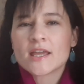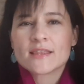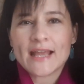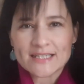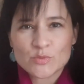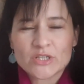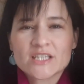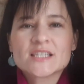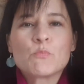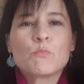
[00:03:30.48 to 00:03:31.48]
Next one
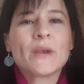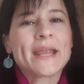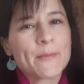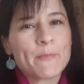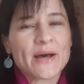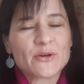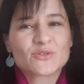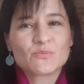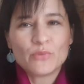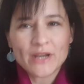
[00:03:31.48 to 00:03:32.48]
is bring
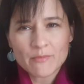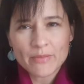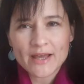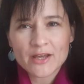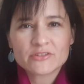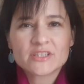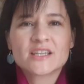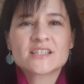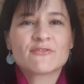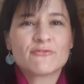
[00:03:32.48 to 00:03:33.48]
about. Bring about
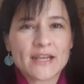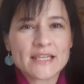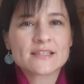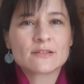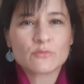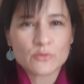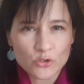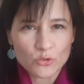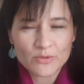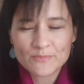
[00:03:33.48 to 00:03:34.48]
is a phrasal
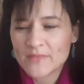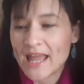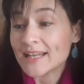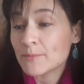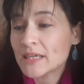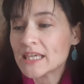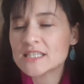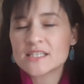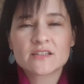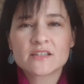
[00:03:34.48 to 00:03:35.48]
verb, and it
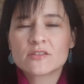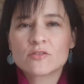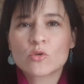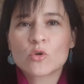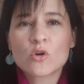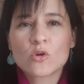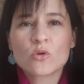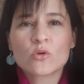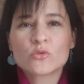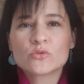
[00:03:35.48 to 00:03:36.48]
means to
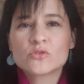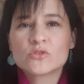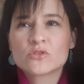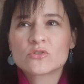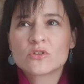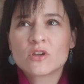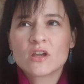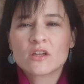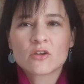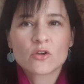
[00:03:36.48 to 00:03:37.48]
cause
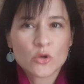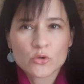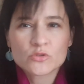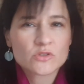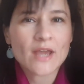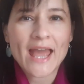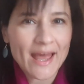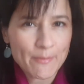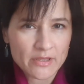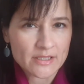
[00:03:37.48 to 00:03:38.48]
to
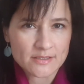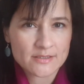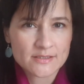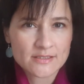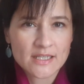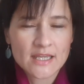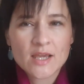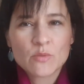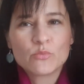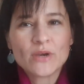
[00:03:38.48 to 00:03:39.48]
happen.
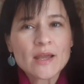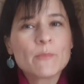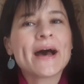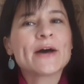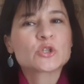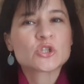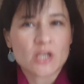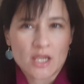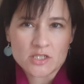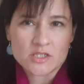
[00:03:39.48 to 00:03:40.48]
Bring about
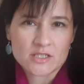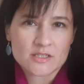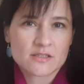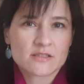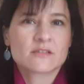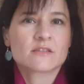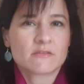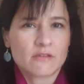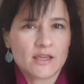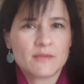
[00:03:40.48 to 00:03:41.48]
changes,
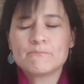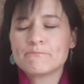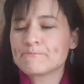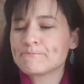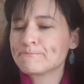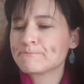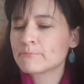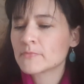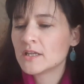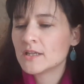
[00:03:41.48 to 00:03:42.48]
okay?
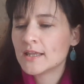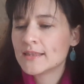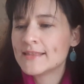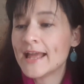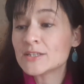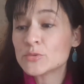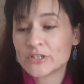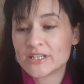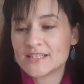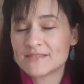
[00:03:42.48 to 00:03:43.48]
Next one
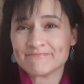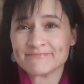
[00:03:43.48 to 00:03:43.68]
is